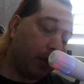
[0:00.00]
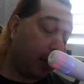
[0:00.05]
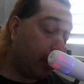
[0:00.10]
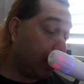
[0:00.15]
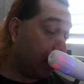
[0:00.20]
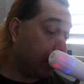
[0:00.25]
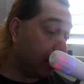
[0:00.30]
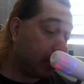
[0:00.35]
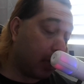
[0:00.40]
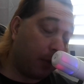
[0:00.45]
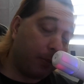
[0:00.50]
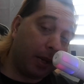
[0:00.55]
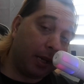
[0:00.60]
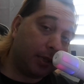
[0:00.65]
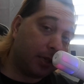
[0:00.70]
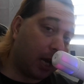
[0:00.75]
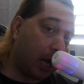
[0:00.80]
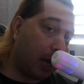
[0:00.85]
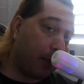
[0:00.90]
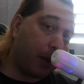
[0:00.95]
Because, I
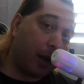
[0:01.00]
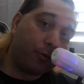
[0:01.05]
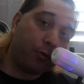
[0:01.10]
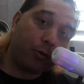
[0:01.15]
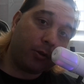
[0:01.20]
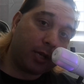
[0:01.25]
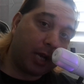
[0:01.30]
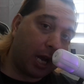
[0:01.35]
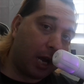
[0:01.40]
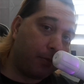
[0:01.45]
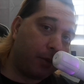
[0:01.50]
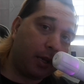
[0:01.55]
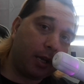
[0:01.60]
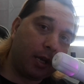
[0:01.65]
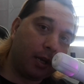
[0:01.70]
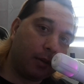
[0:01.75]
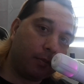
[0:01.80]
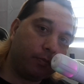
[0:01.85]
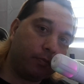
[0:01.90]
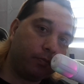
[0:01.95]
mean, time after time
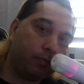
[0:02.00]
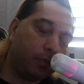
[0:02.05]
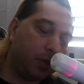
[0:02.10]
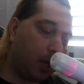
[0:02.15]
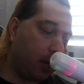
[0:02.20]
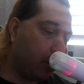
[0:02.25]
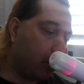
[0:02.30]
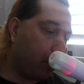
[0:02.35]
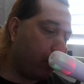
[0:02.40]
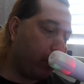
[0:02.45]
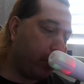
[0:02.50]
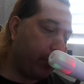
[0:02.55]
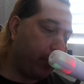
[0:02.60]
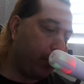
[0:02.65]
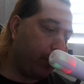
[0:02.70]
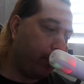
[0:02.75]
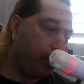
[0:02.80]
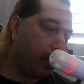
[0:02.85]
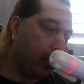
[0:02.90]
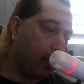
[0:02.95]
again, when
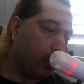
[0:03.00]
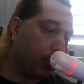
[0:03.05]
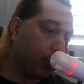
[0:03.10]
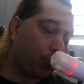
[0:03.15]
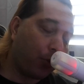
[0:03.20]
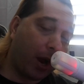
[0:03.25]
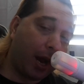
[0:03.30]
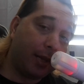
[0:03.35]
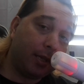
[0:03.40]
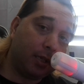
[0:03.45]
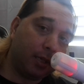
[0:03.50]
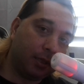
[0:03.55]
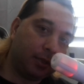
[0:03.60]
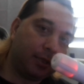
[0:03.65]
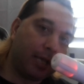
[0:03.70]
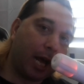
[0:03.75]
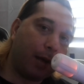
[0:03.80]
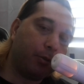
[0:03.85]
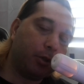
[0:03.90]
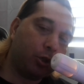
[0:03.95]
you try to
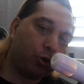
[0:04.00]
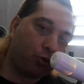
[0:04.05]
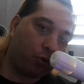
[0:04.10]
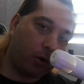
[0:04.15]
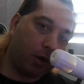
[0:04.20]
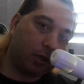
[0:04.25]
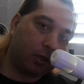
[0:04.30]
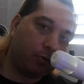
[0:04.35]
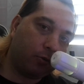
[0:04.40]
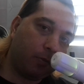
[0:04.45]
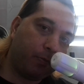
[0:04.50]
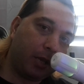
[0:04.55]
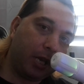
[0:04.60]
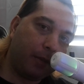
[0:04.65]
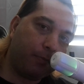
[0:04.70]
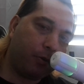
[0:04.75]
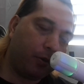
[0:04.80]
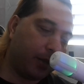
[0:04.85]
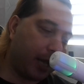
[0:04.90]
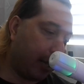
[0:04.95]
establish trust with
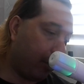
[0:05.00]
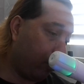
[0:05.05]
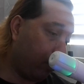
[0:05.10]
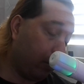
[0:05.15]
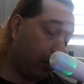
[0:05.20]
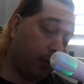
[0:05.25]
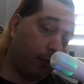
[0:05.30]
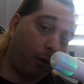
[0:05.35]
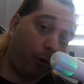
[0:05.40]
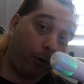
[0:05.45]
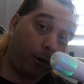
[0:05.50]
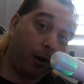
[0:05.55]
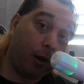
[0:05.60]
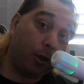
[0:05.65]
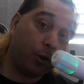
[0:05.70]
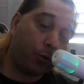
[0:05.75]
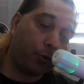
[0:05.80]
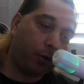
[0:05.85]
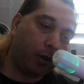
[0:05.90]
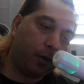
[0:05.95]
people that don't love our
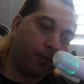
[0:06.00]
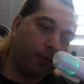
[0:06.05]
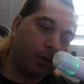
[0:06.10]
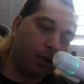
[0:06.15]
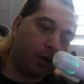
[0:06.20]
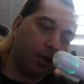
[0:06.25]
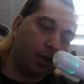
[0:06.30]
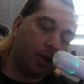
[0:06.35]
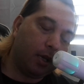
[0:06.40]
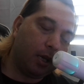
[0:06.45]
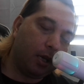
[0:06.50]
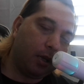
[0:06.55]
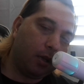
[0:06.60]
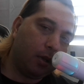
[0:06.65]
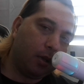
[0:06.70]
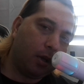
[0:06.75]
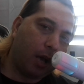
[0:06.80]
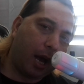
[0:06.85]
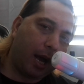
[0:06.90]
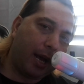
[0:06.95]
country,
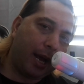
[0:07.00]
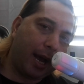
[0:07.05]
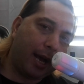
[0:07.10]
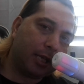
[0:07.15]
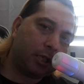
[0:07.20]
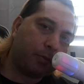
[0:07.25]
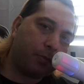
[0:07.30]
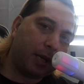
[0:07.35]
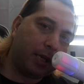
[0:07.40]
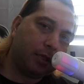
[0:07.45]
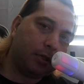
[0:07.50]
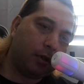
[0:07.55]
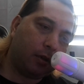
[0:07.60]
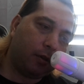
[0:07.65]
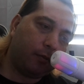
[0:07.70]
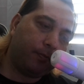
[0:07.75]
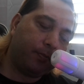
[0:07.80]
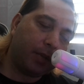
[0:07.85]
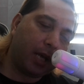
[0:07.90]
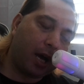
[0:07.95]
I ask
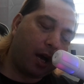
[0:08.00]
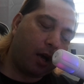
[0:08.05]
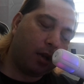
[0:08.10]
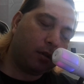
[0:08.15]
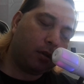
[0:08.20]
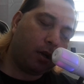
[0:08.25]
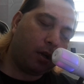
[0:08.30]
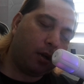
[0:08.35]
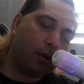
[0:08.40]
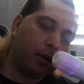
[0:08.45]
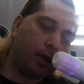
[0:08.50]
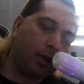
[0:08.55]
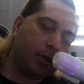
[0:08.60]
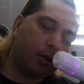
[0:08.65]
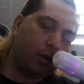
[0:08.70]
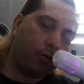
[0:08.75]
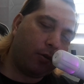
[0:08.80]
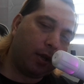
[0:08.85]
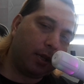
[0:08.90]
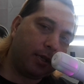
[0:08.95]
myself, how long
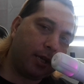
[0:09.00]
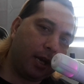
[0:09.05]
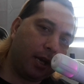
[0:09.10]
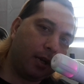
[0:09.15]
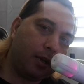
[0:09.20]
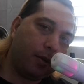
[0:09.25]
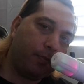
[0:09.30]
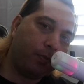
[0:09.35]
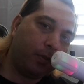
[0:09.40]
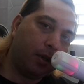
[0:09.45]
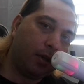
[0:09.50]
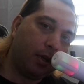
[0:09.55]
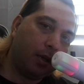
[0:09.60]
is it going to take